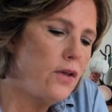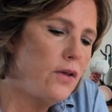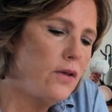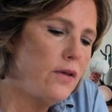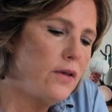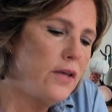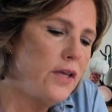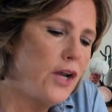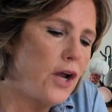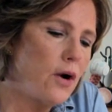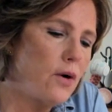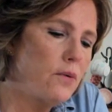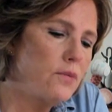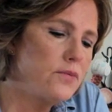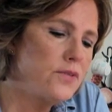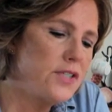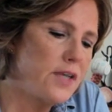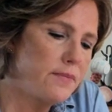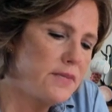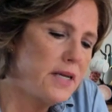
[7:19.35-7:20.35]
you know,
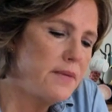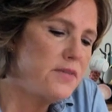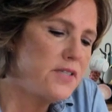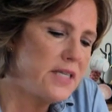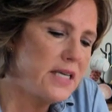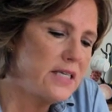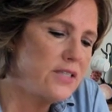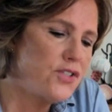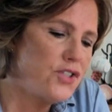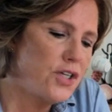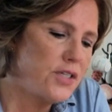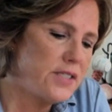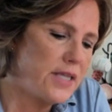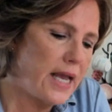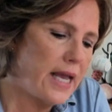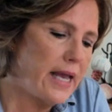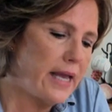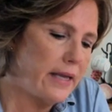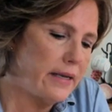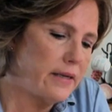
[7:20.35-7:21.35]
sometimes things just
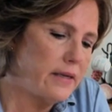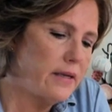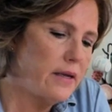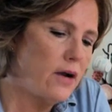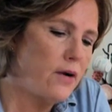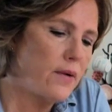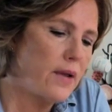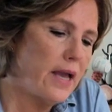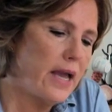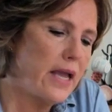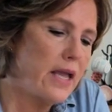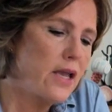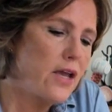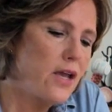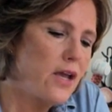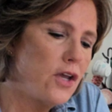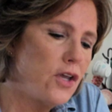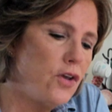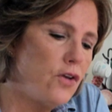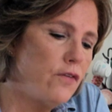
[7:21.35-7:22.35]
end, okay?
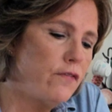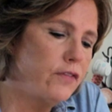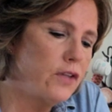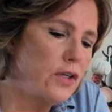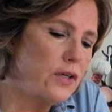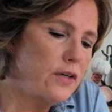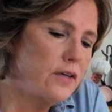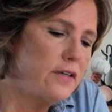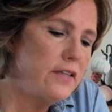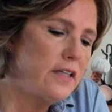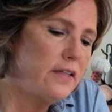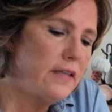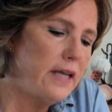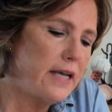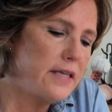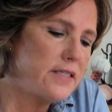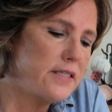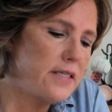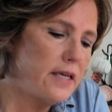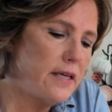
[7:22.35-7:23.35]
You've learned the
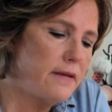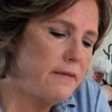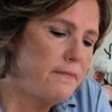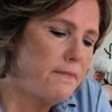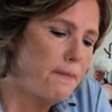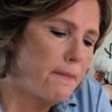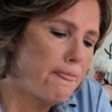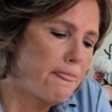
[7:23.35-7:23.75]
lesson.